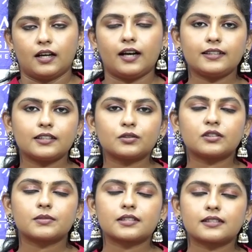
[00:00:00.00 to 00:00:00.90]
Hi, hello,
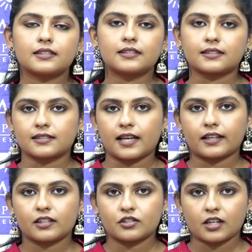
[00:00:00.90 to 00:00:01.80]
namaste. This is
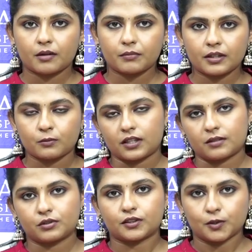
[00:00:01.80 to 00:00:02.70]
Ankar Sharmi and
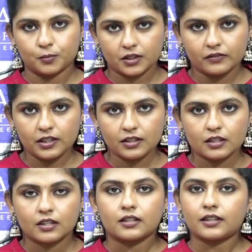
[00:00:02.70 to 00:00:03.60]
welcome to Qube TV.
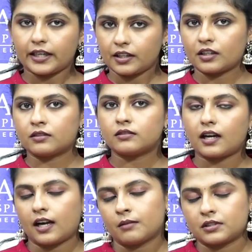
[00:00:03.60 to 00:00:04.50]
Right now,
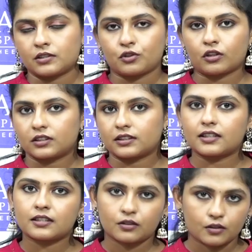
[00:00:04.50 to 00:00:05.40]
I am in Dr.
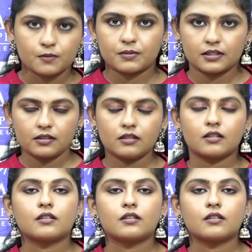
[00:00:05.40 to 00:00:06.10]
Kate's hospital.